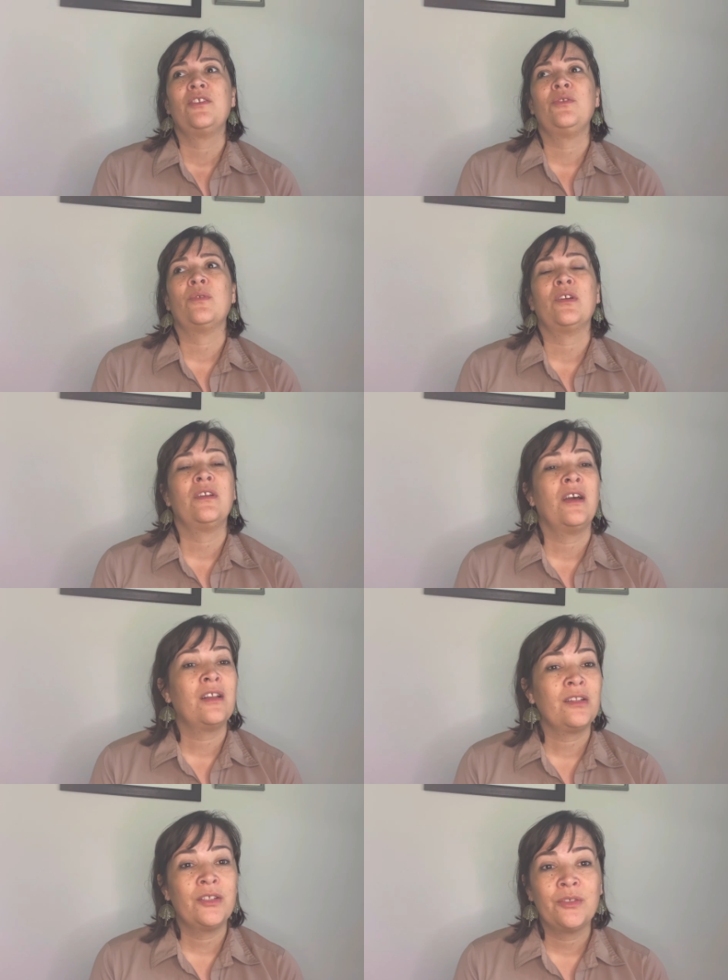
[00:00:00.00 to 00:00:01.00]
You are not
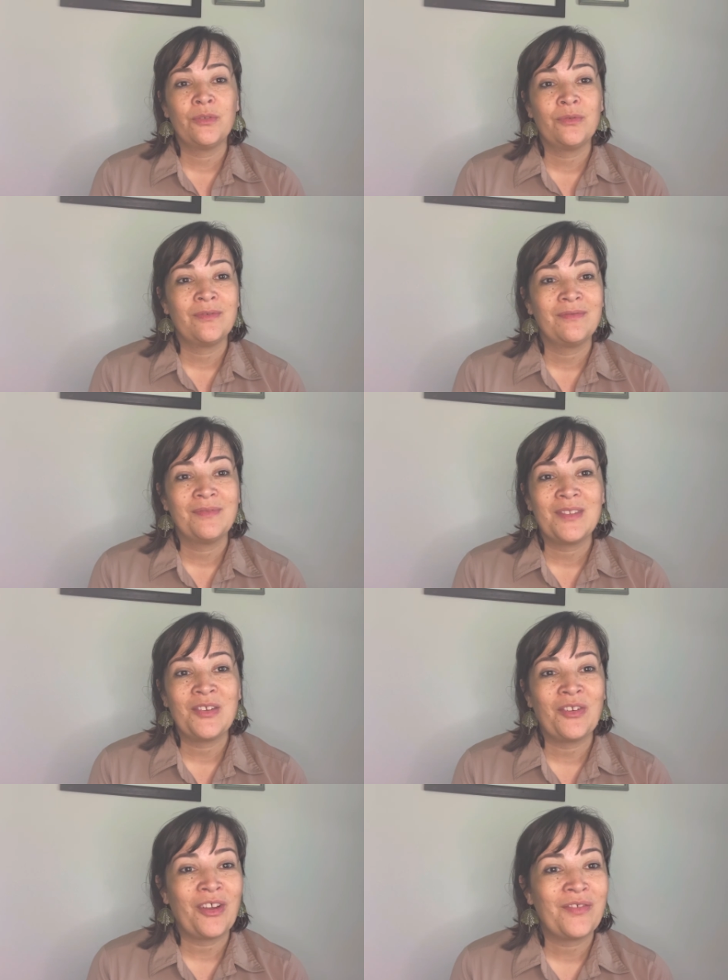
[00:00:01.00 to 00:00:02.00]
alone.
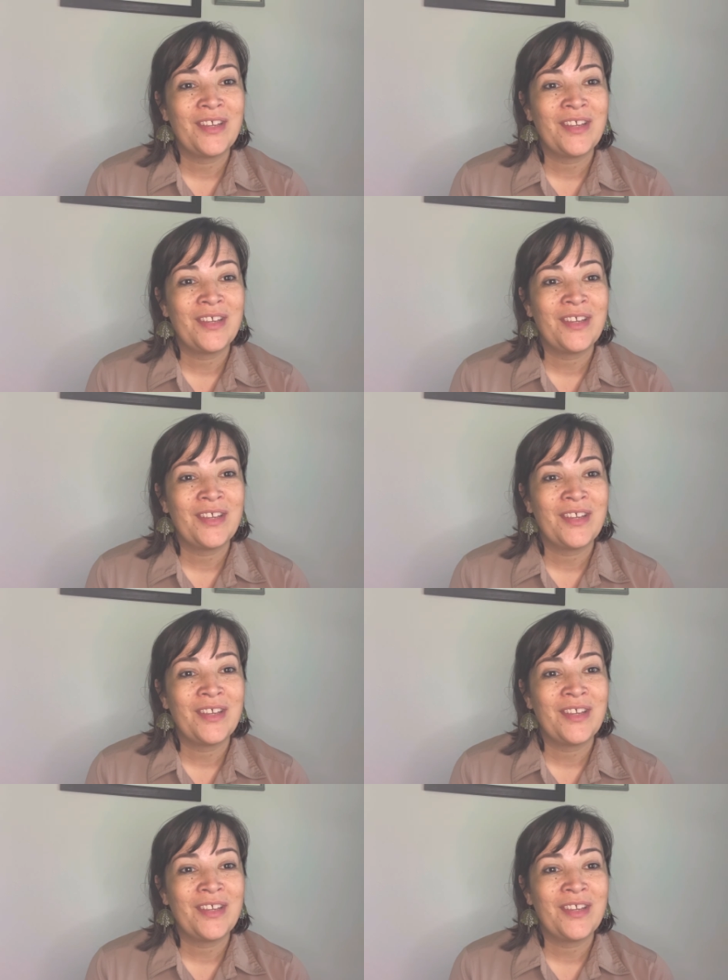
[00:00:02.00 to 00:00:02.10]
You're not